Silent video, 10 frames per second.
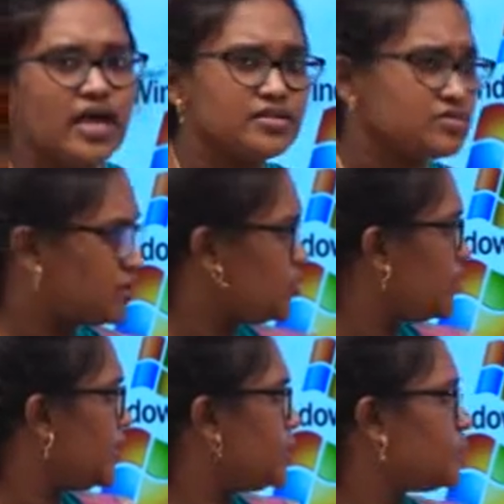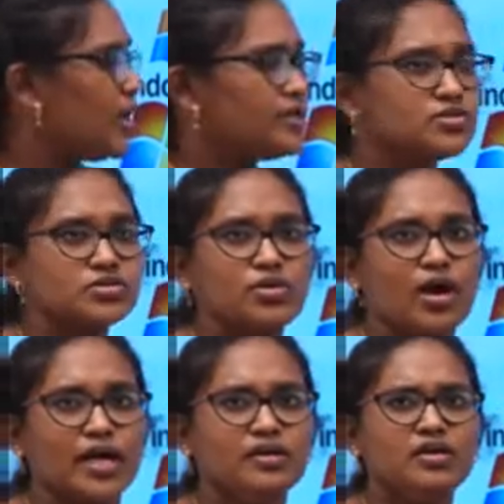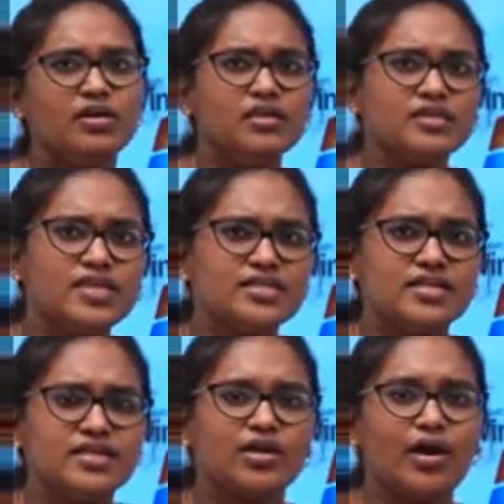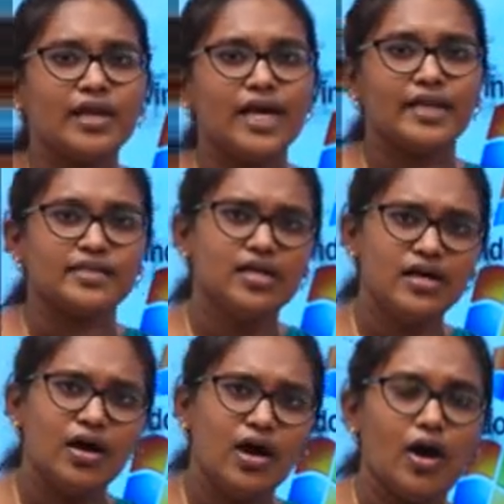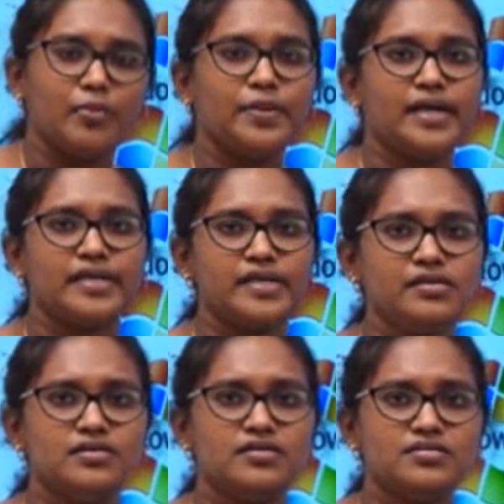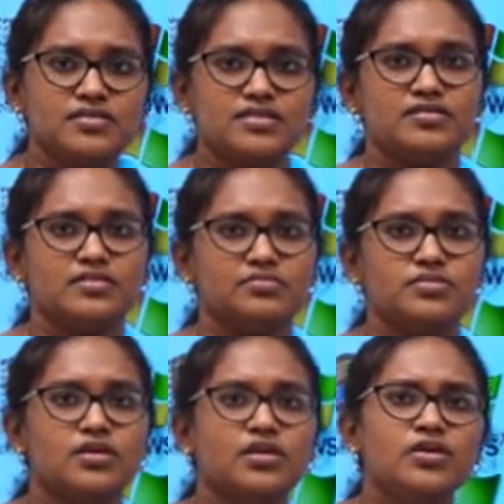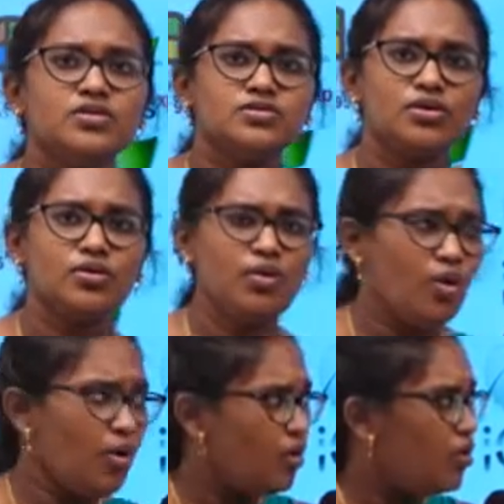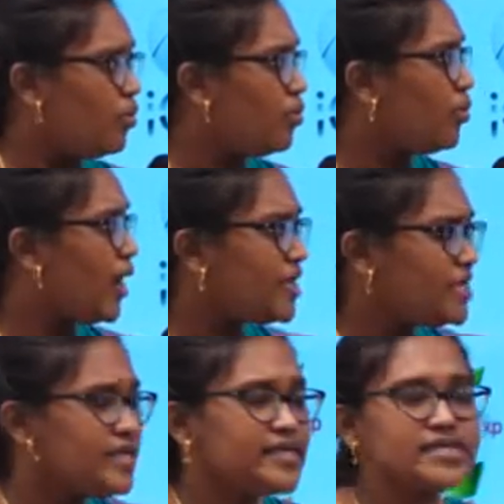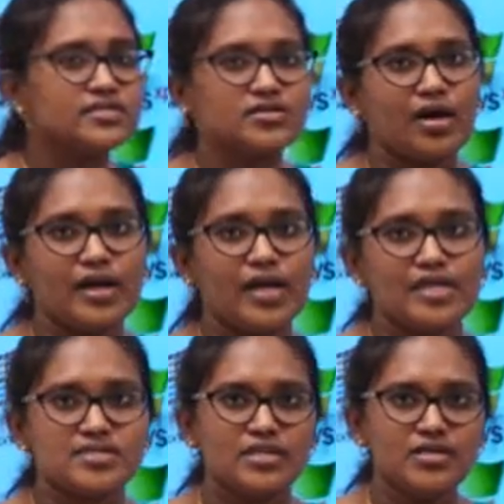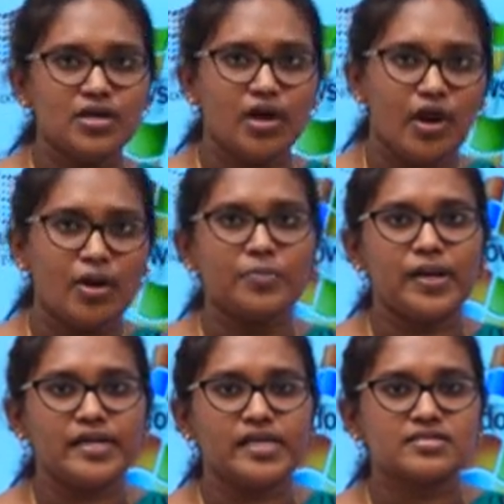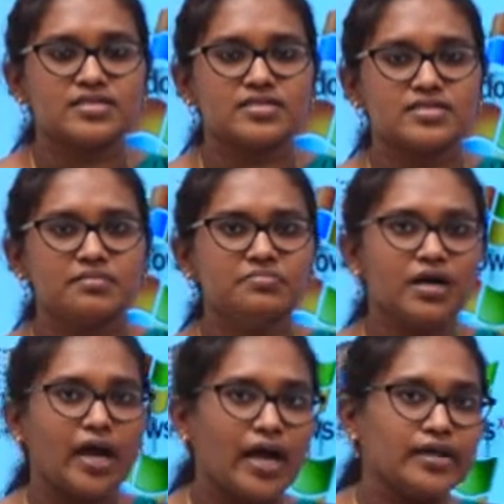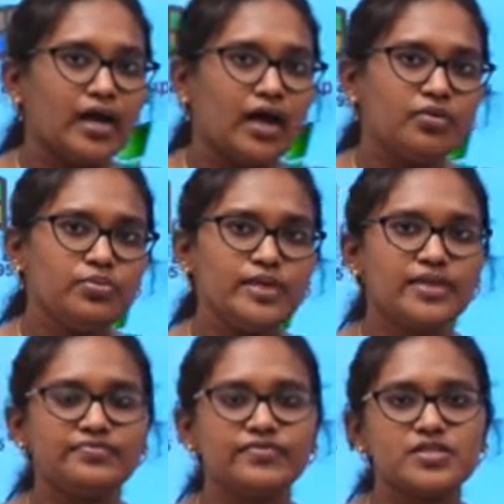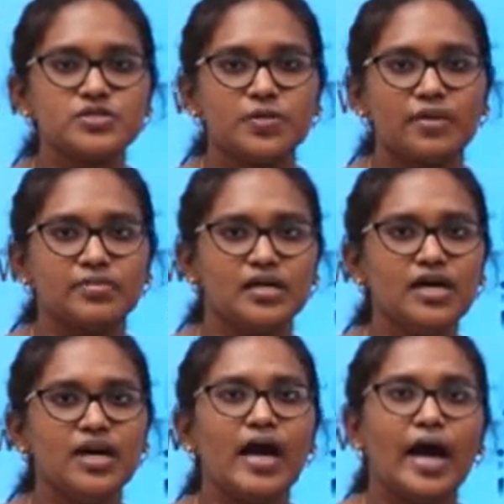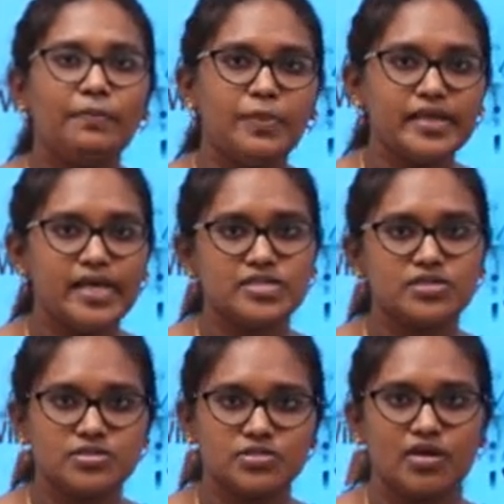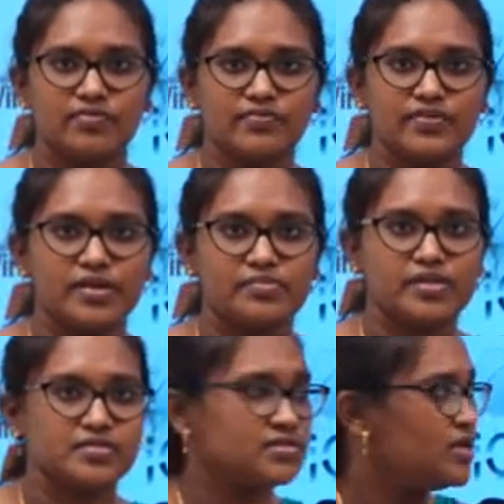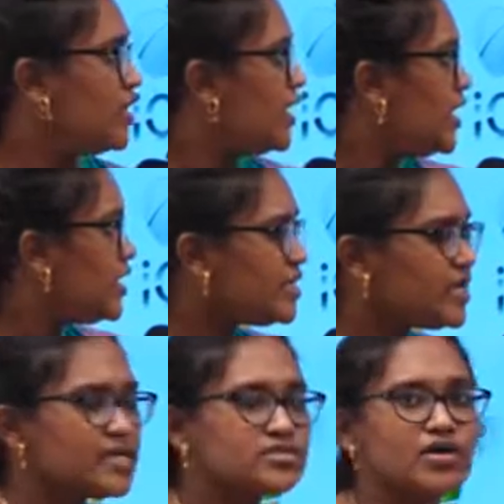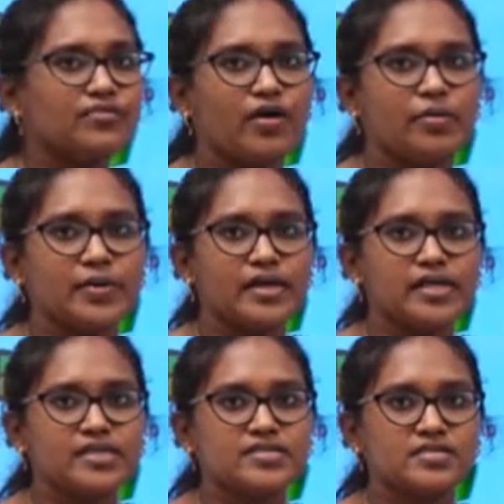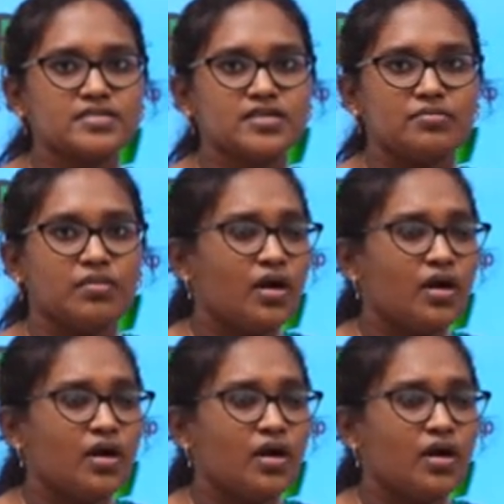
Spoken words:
and Ubuntu and so on, these and all are the operating systems. So, why it is called as an operating system and how it differs from the application software means, in case of operating system,